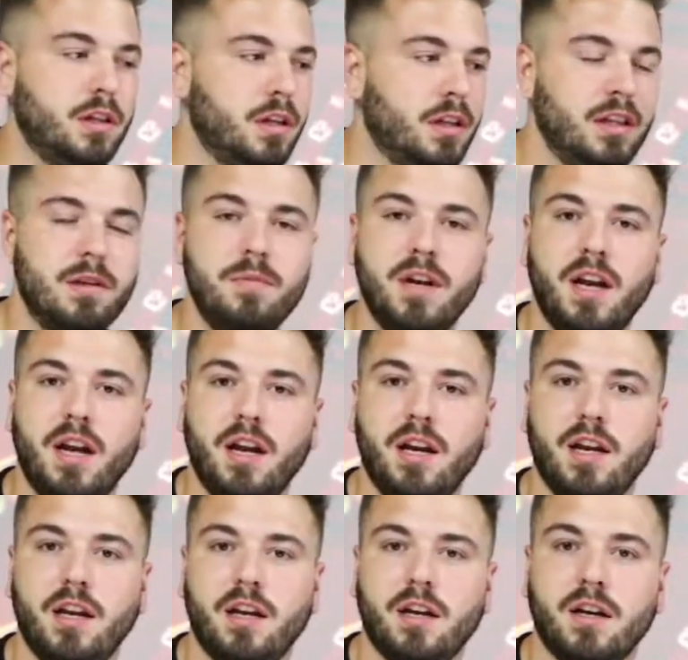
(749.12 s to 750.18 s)

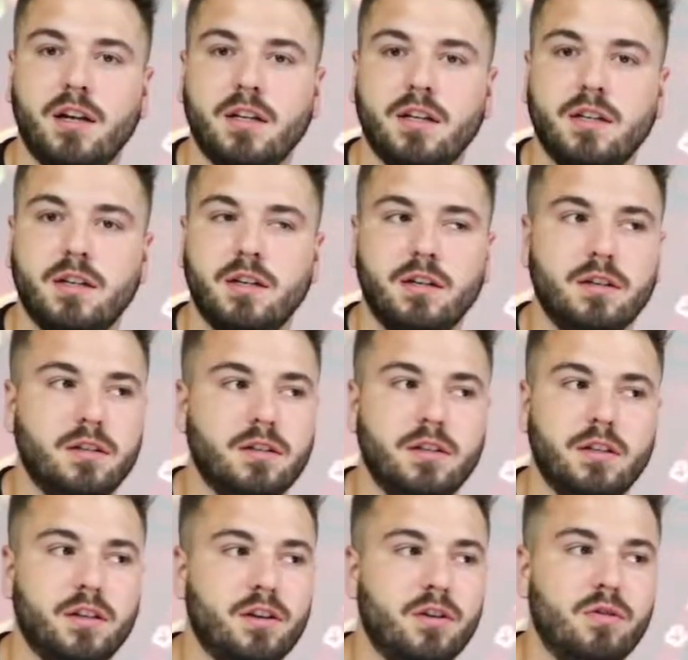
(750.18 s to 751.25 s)
eliminating,
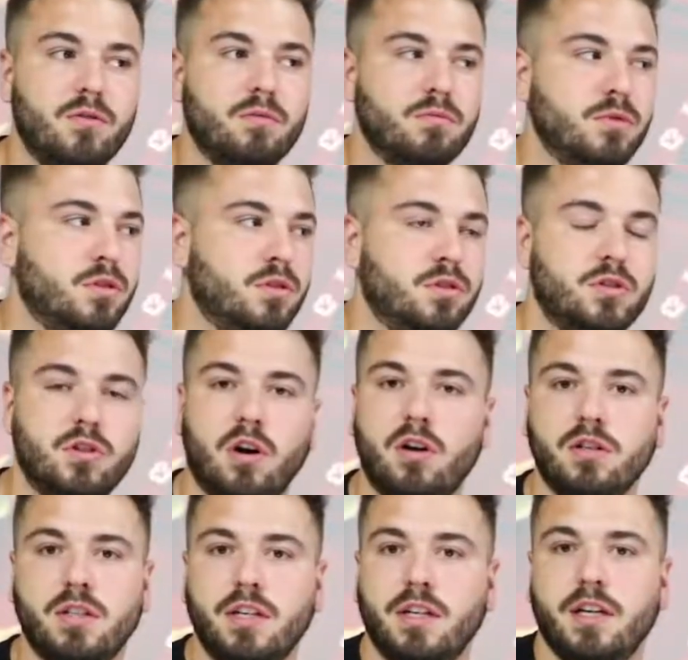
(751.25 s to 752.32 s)
you know,
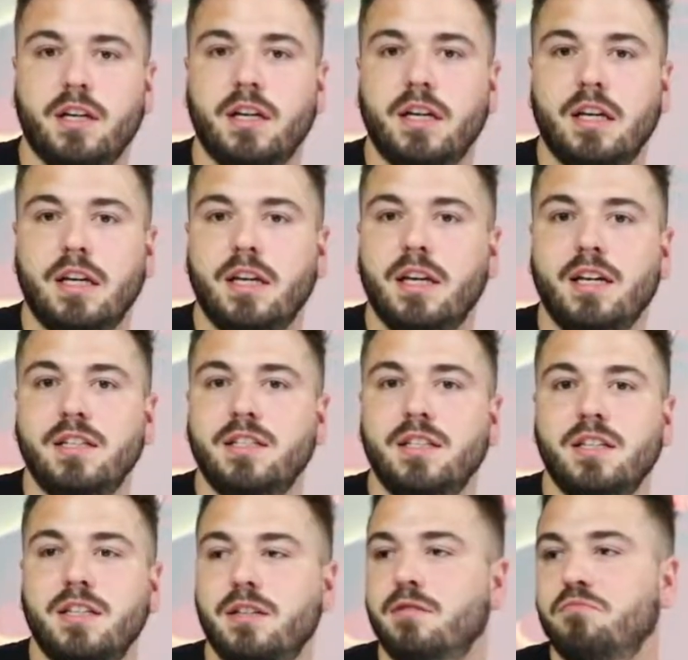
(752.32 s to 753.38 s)
daunting,
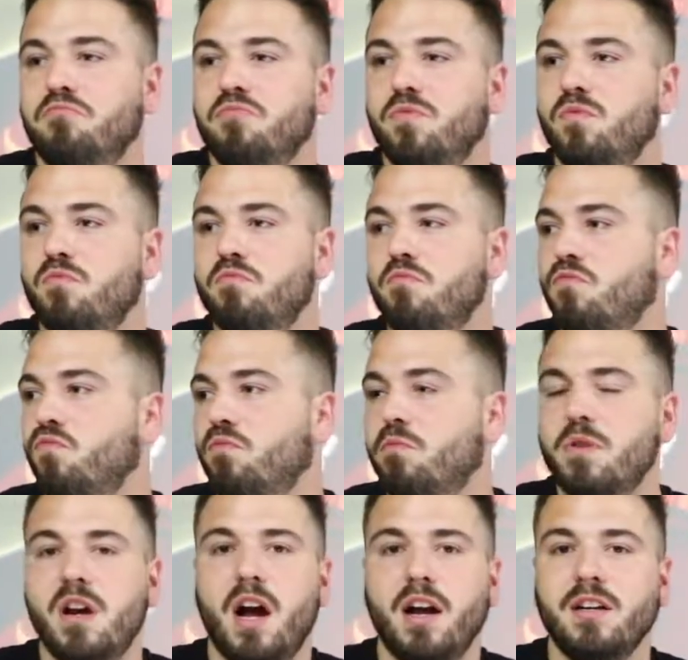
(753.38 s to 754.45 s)
easy,
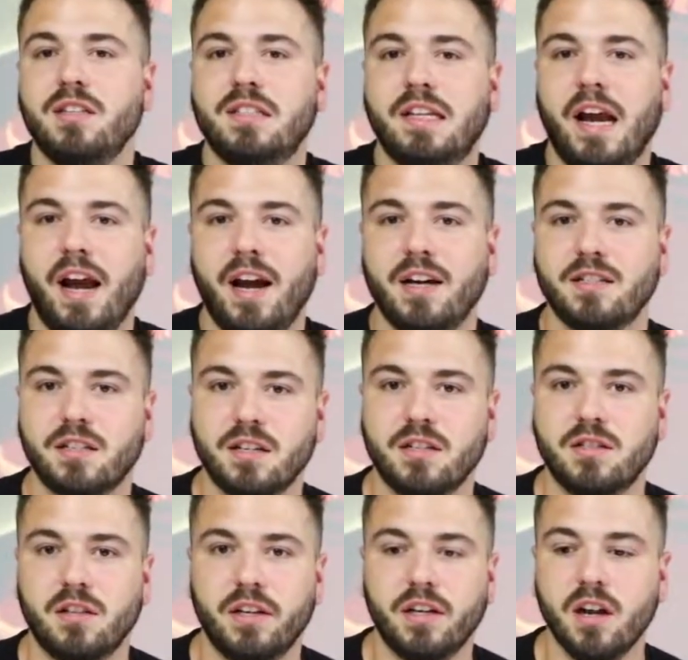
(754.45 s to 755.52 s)
monotonous tasks.
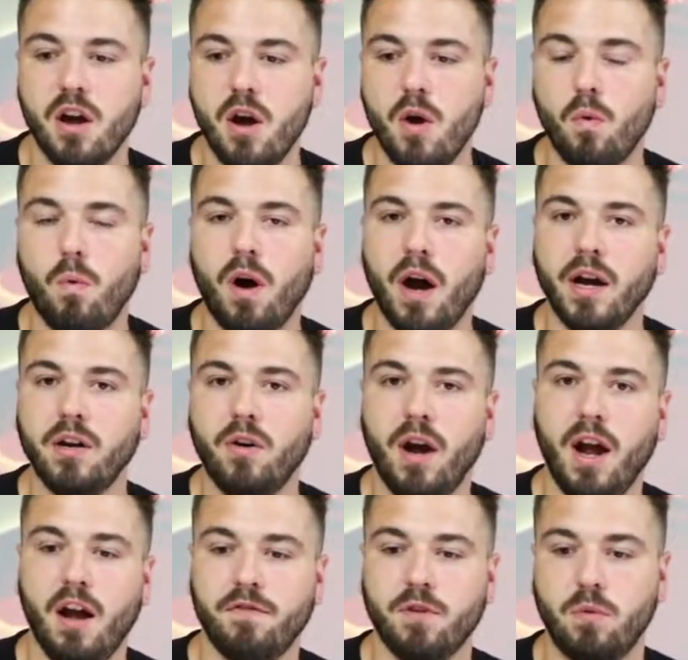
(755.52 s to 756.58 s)
It's like, why do I
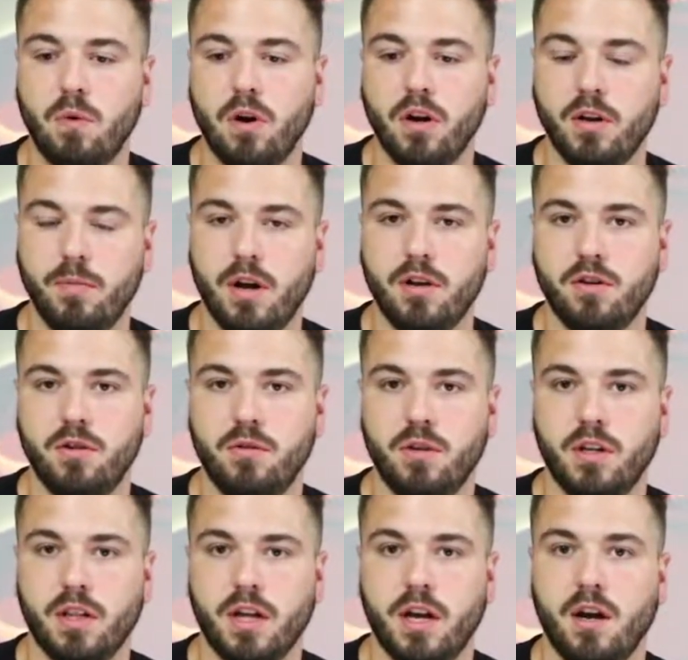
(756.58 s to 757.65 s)
have to worry about
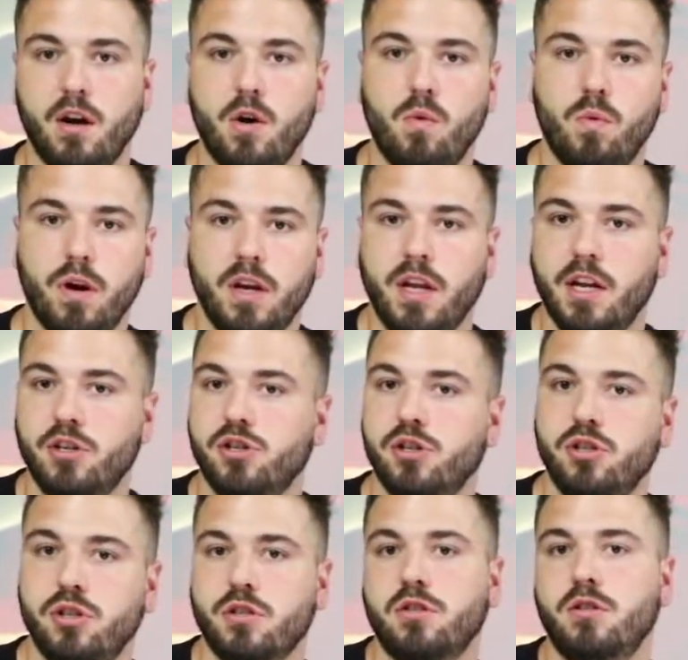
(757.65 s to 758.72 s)
doing that when it
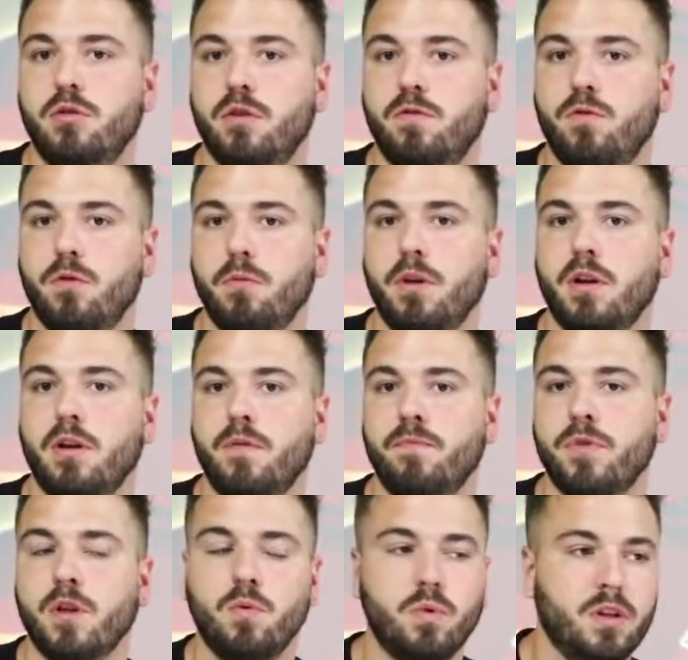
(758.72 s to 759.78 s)
should just do it for me?
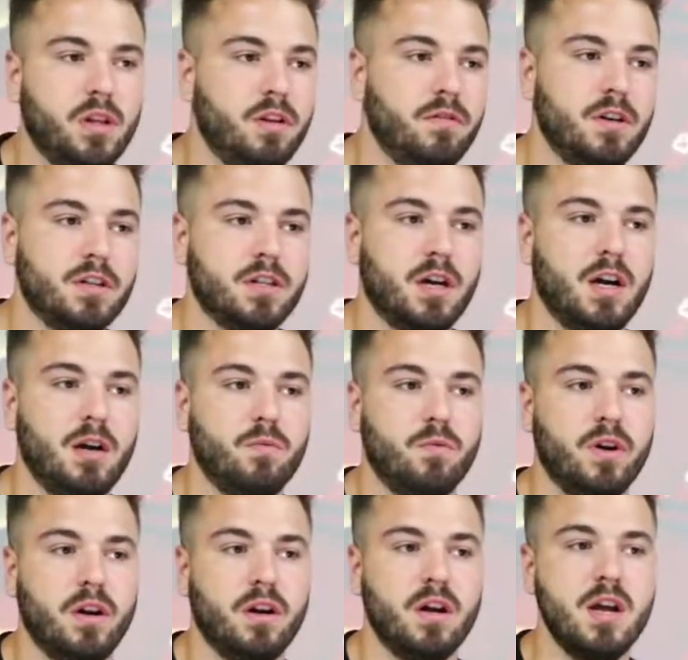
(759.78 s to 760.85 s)
We live in a time
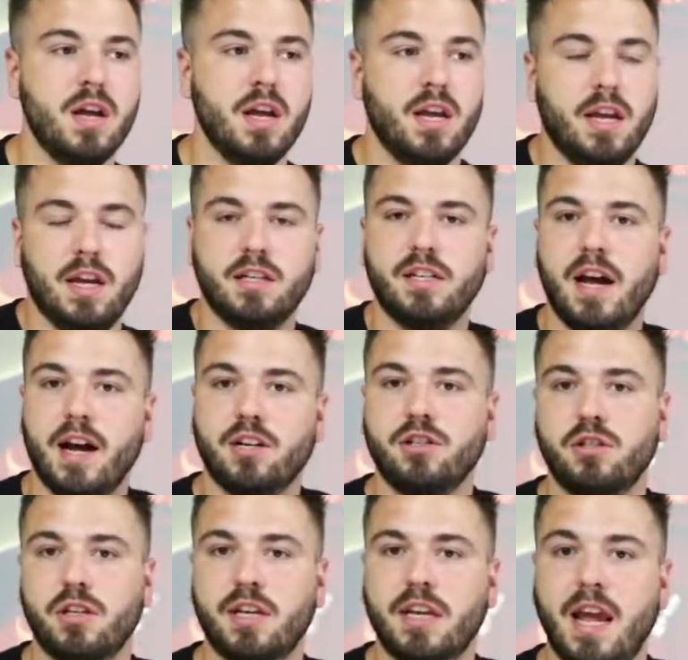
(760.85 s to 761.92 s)
where it's
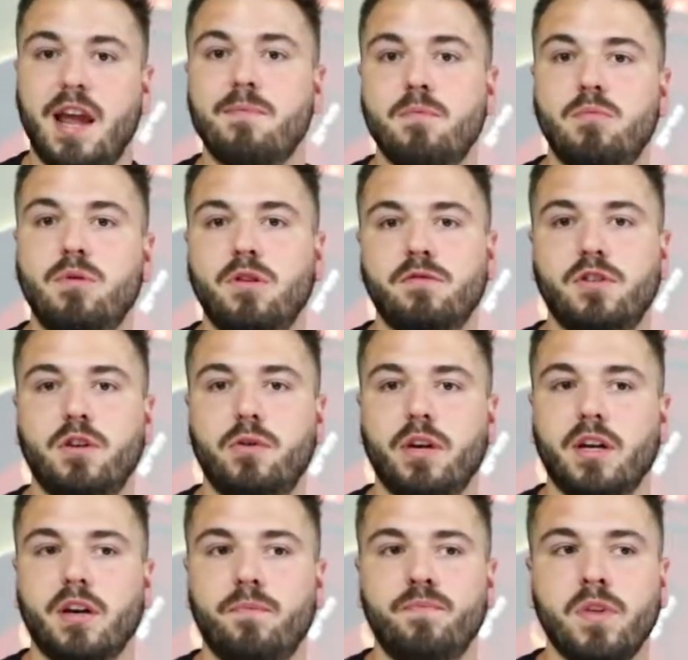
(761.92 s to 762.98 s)
actually capable of
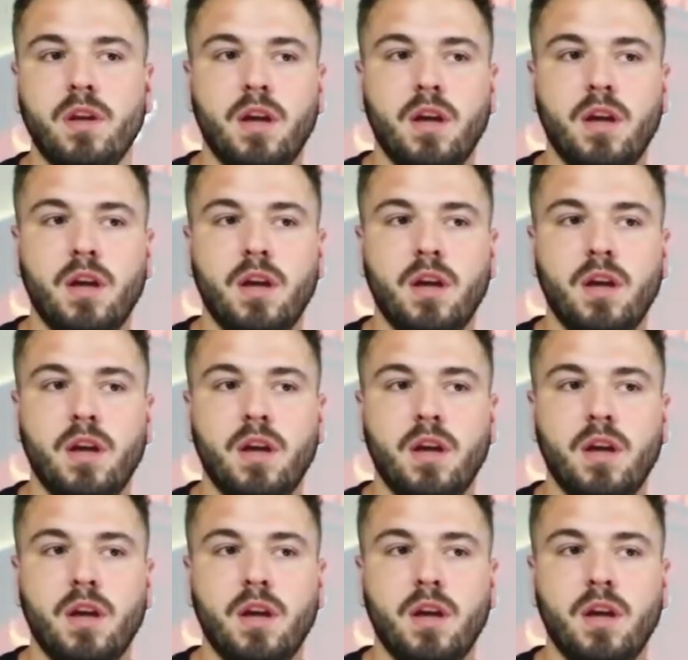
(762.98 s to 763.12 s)
doing it,